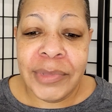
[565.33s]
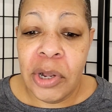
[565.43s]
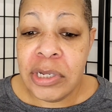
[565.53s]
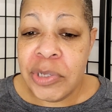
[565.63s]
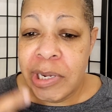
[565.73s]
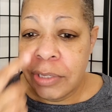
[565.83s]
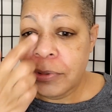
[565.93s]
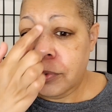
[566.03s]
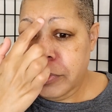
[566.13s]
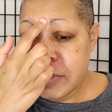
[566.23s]
also, I
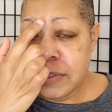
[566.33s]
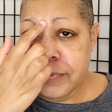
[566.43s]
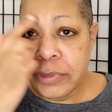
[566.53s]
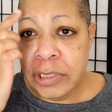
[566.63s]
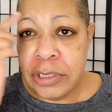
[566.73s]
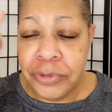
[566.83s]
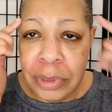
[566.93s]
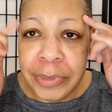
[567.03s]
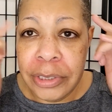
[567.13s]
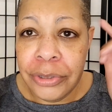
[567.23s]
don't know, is it really just
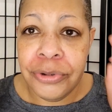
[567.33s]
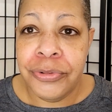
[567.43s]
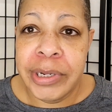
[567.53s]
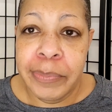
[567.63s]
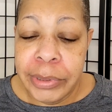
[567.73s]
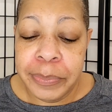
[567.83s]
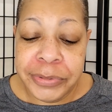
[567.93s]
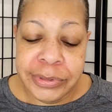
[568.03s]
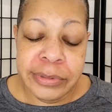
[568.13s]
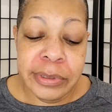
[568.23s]
going to be little red
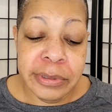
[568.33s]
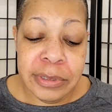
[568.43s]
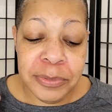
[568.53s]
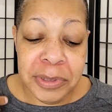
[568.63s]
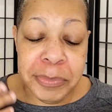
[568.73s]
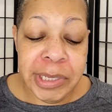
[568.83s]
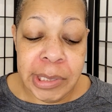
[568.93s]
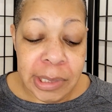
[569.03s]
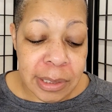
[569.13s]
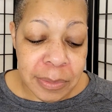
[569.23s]
bumps, you know, because with
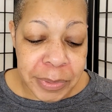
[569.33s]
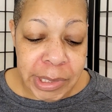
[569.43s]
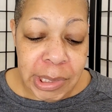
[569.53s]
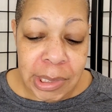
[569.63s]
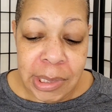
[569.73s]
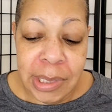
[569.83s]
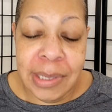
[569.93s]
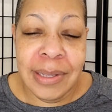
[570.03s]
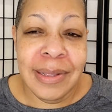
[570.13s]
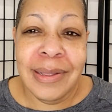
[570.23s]
me, it could be
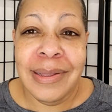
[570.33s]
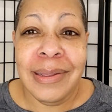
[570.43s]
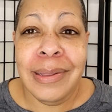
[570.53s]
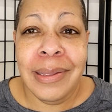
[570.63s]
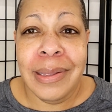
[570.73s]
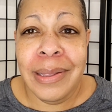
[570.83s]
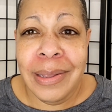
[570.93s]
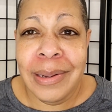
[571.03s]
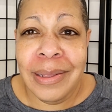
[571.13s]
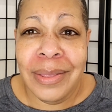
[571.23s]

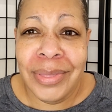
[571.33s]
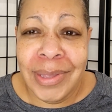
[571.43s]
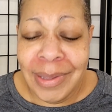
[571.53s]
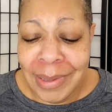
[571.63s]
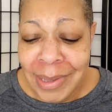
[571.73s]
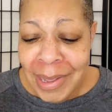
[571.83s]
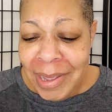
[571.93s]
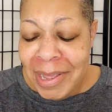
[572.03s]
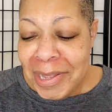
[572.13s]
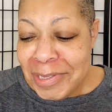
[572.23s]
anything.
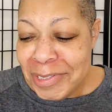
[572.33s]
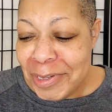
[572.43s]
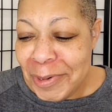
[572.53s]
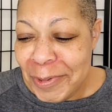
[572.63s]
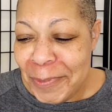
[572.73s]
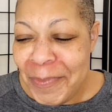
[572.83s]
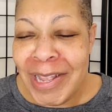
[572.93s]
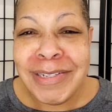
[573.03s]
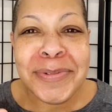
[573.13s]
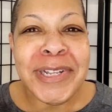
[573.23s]
So
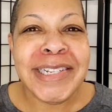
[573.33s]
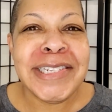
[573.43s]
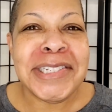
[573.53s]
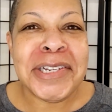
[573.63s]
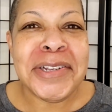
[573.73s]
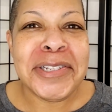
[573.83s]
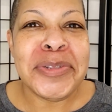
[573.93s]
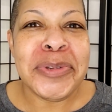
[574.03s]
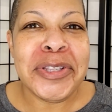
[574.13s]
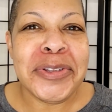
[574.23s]
I just wanted to share
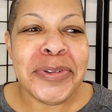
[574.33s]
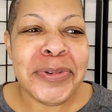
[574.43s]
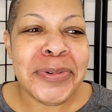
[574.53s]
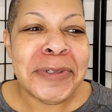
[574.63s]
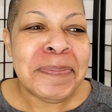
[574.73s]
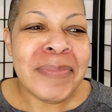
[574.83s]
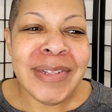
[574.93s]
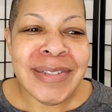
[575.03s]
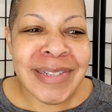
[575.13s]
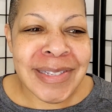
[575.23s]
this with you.
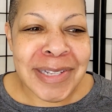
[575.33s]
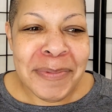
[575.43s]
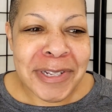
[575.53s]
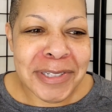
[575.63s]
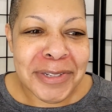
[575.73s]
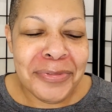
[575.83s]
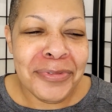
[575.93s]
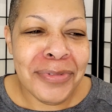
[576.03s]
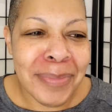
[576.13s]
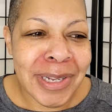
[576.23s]
This is something
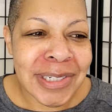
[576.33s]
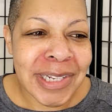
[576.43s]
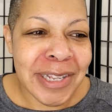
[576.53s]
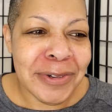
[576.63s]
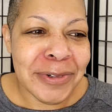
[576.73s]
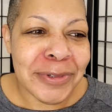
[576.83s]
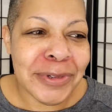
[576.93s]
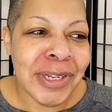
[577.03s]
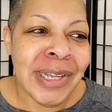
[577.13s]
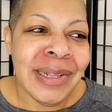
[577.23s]
different from my
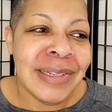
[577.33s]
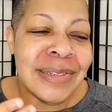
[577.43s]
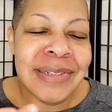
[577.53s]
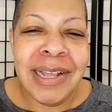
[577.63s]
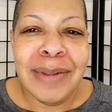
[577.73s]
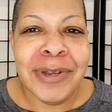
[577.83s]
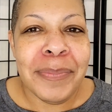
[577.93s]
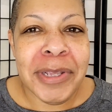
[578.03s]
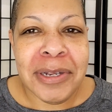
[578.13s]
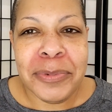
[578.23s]
channel. This is not
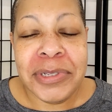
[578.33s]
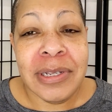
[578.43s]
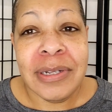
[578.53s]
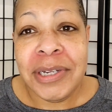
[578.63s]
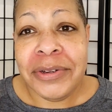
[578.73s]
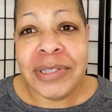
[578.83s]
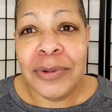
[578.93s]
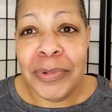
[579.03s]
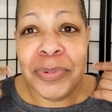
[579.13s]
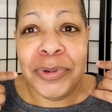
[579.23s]
about makeup or skincare,
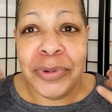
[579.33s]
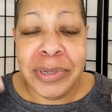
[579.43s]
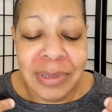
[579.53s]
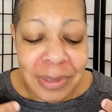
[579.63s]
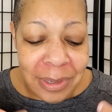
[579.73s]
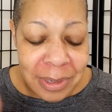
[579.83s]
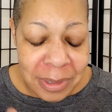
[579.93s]
except we put on